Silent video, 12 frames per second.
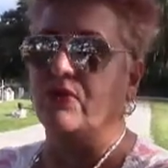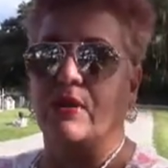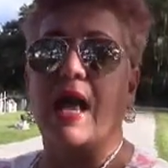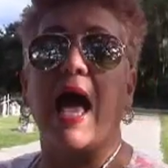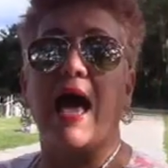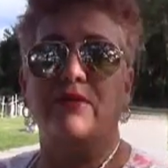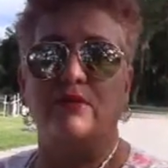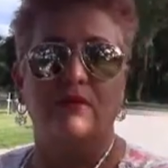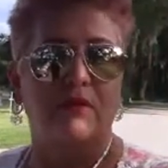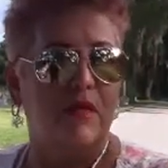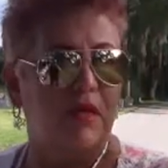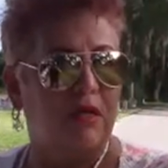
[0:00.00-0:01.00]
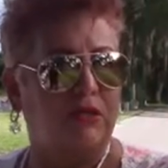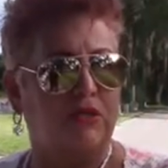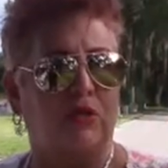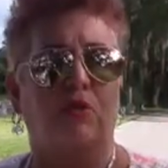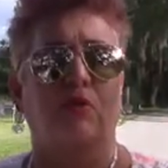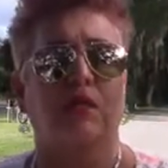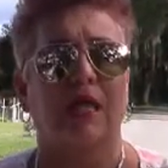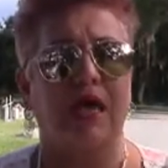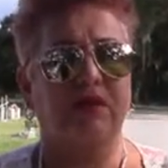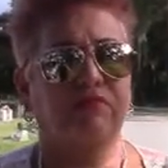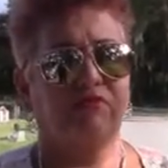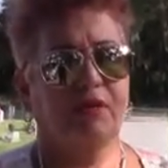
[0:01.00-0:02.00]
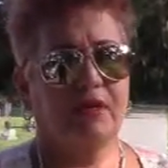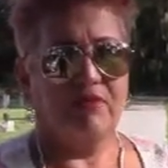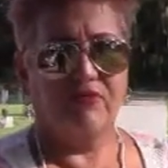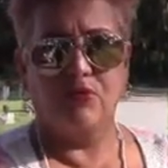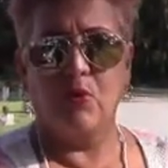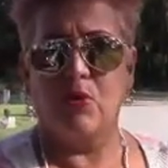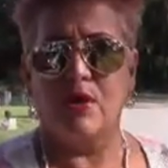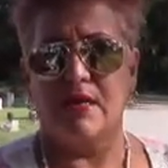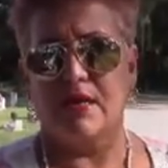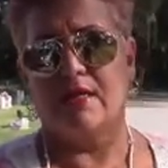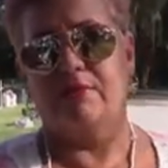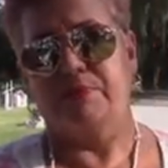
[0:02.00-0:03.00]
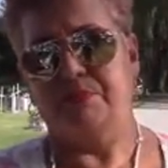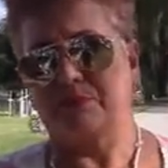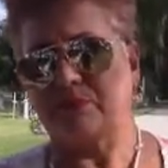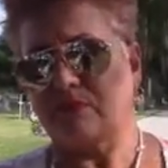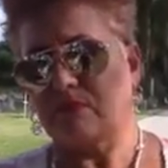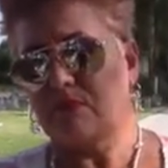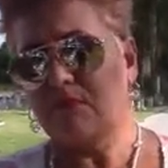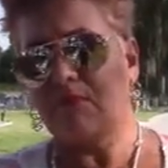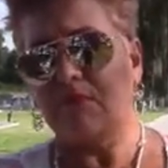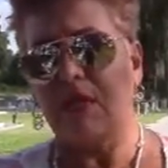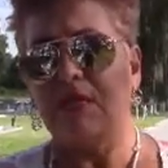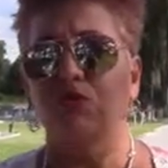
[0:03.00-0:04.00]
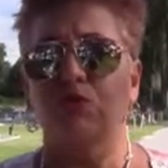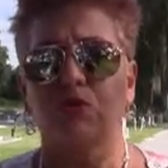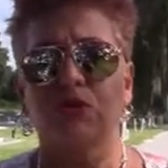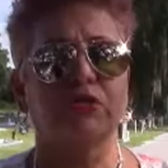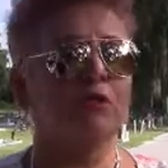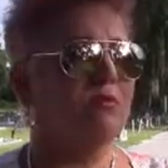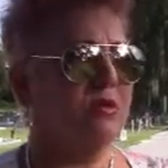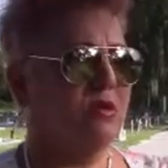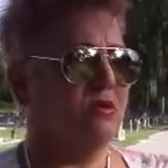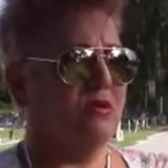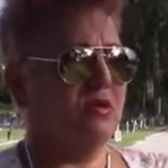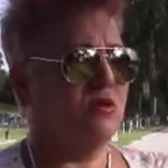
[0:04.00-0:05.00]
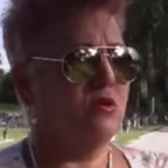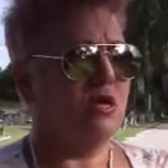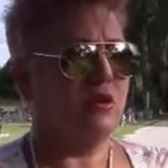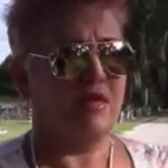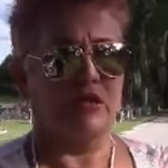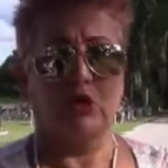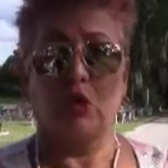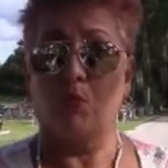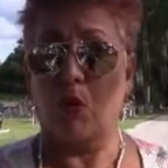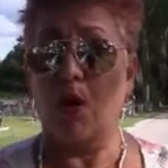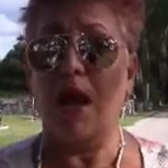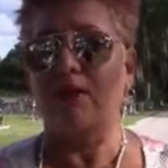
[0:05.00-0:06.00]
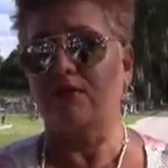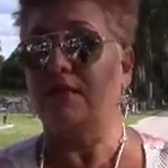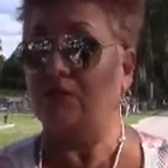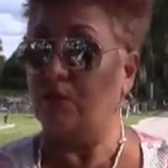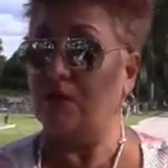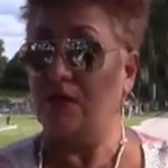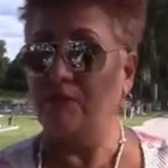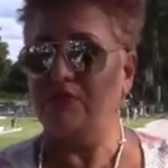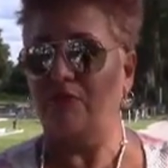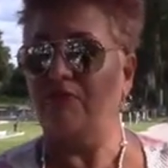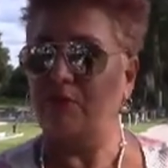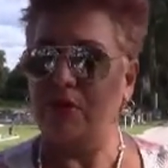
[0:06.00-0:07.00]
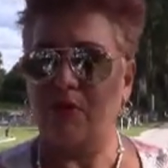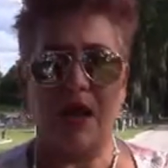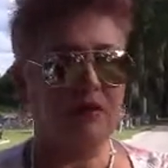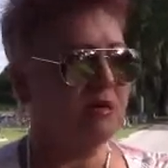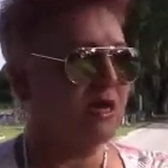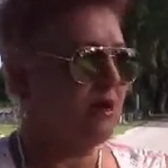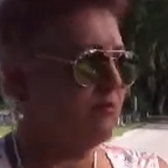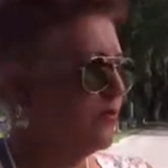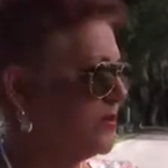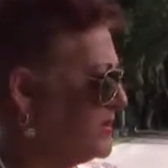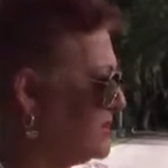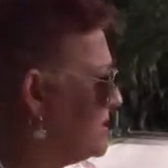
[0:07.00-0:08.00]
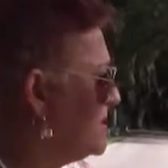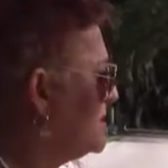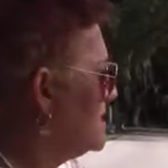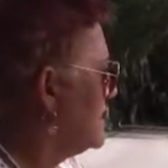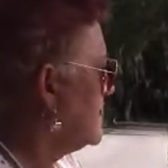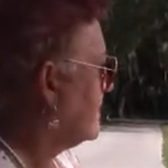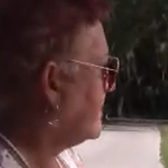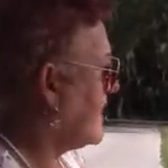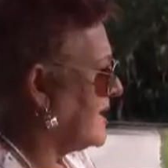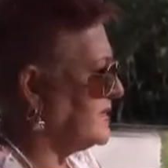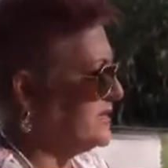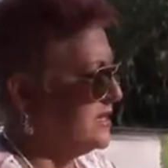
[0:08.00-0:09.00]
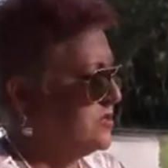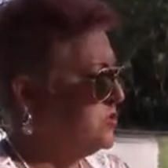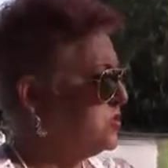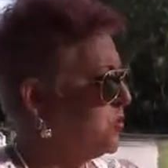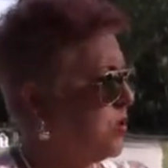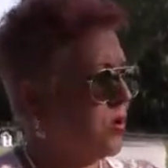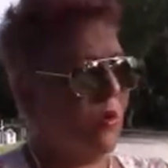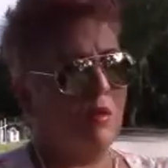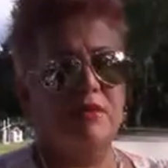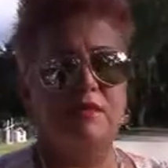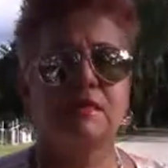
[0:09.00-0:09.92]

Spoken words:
their cattle. So a lot of in Florida and in Georgia, where you hear that term cracker, that's where it comes from the cracker cowboys that used to work all these